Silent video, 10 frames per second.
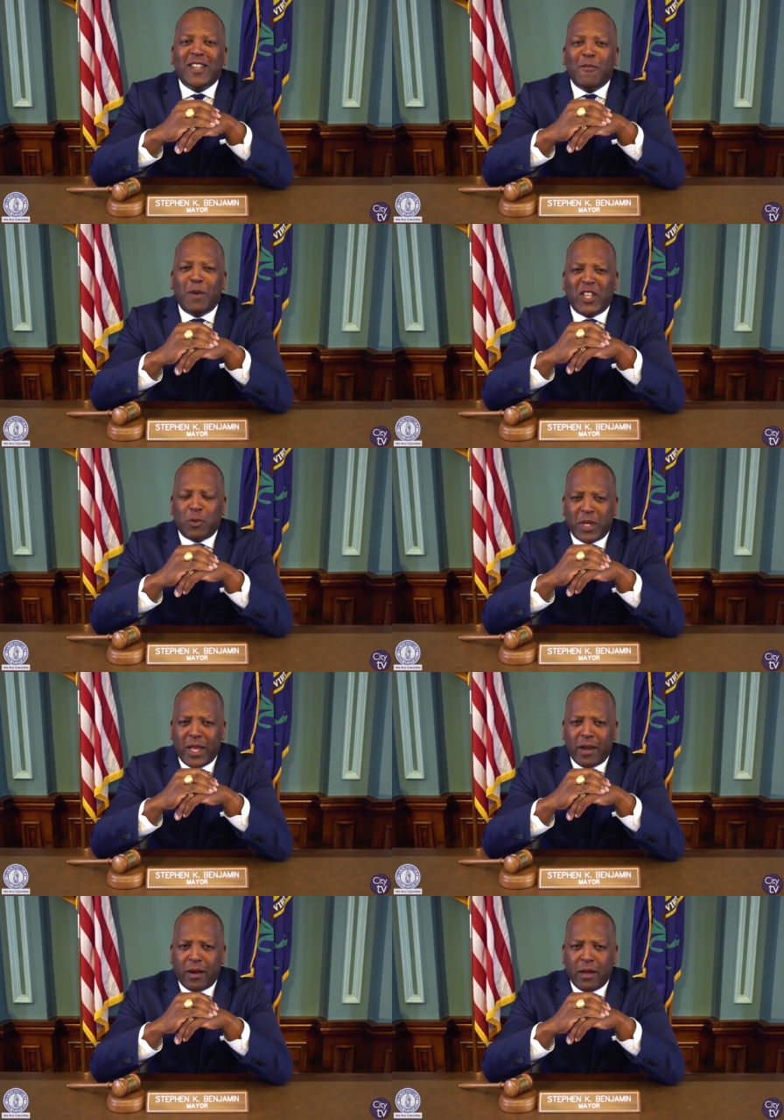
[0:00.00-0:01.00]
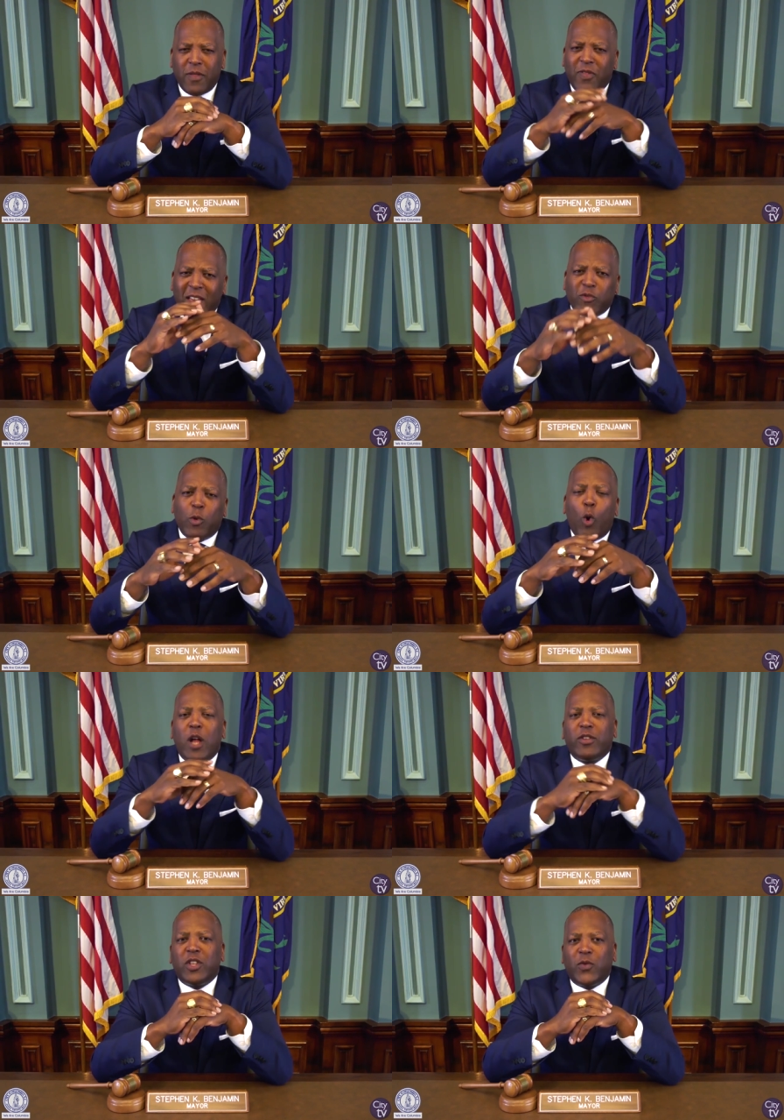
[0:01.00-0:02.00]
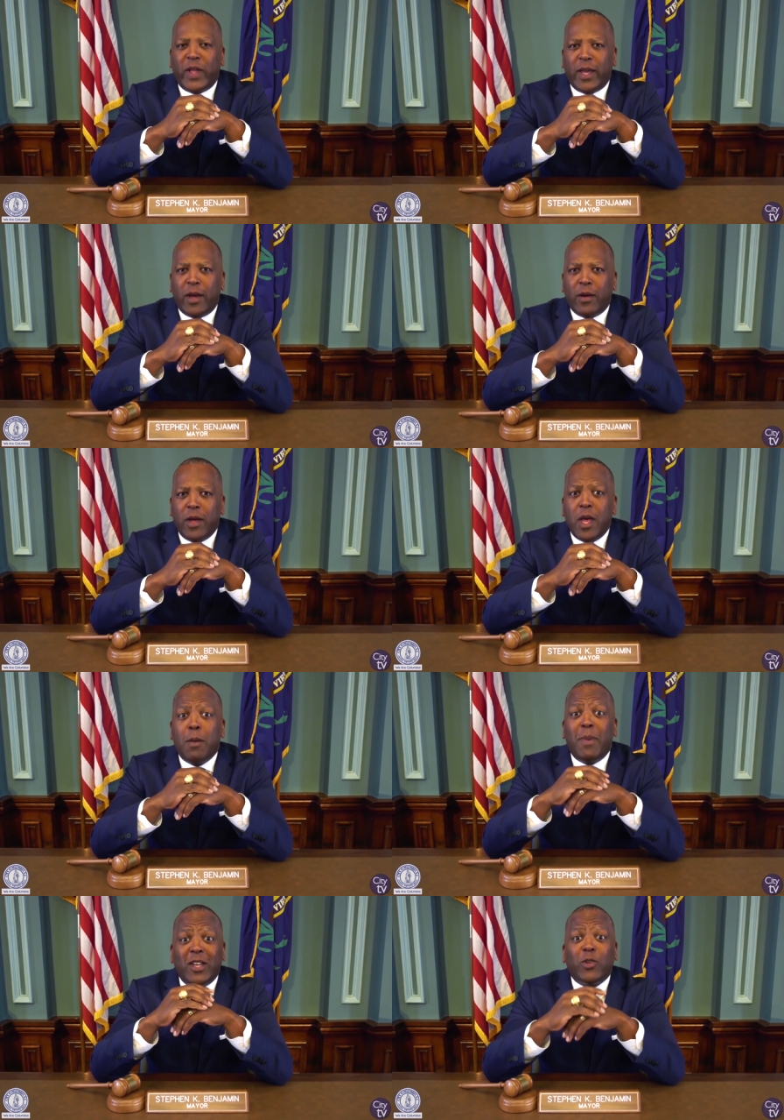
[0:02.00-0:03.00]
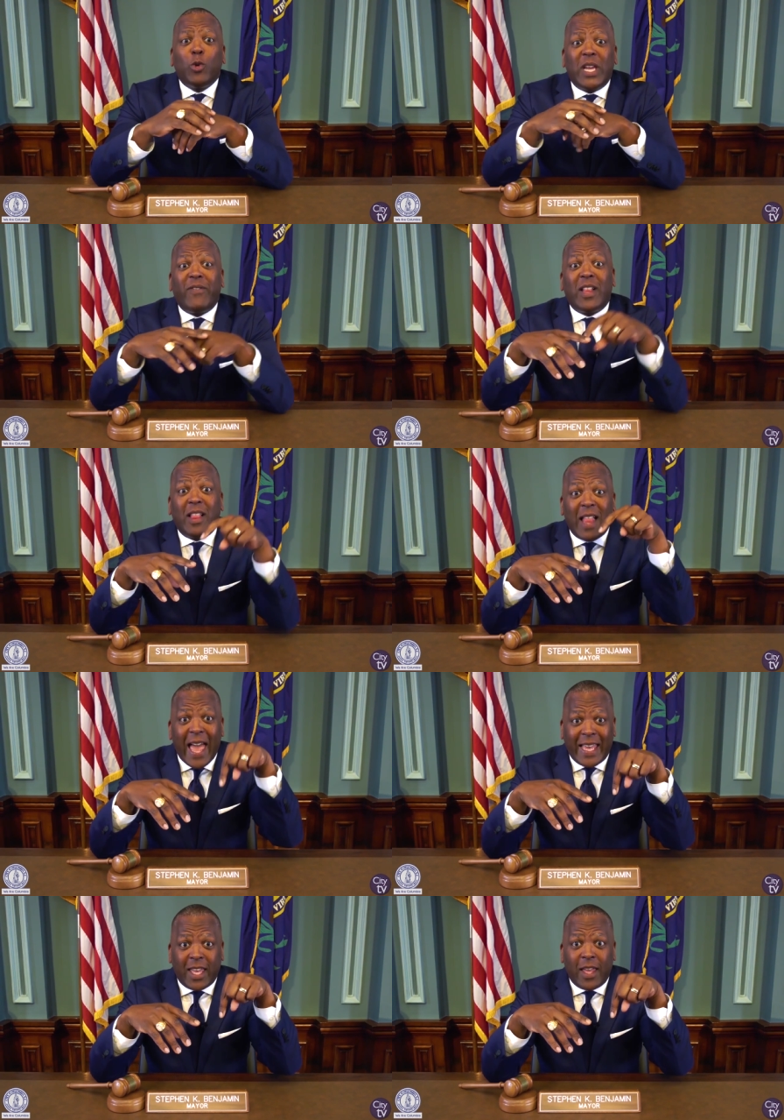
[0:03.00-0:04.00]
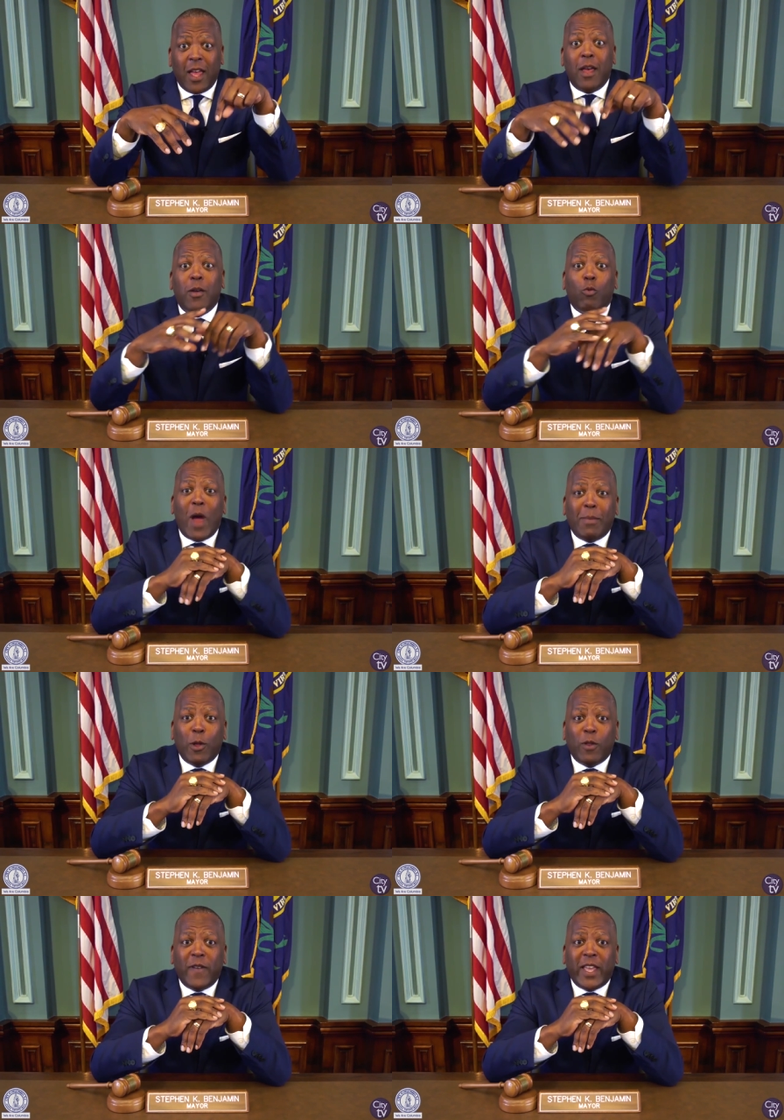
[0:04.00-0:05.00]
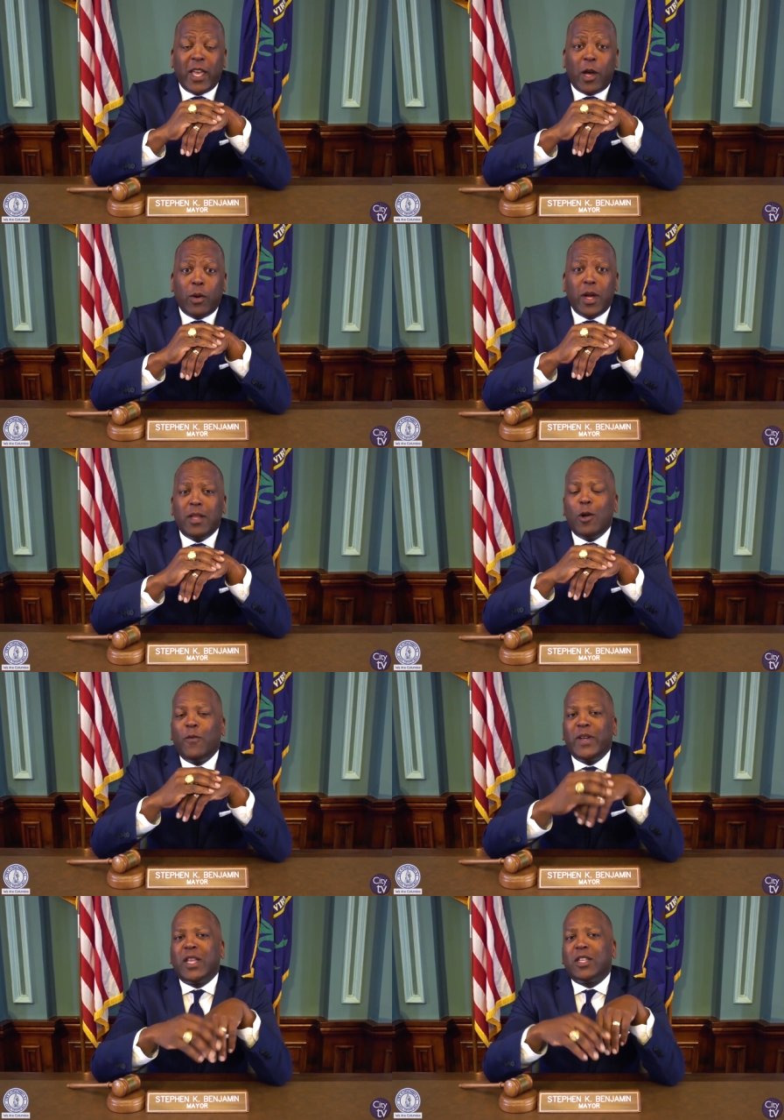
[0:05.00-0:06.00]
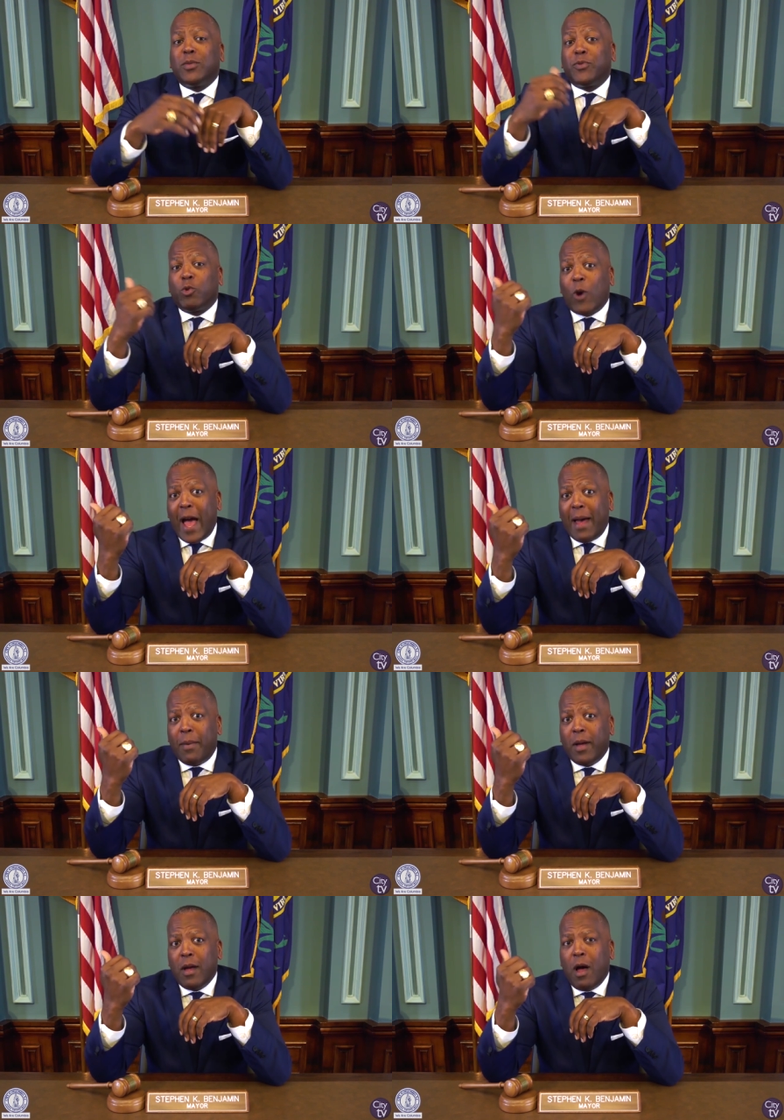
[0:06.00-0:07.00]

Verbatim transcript: Steve Benjamin here. Thanks for watching this video. Make sure you give it a like right below the video, and don't forget to subscribe.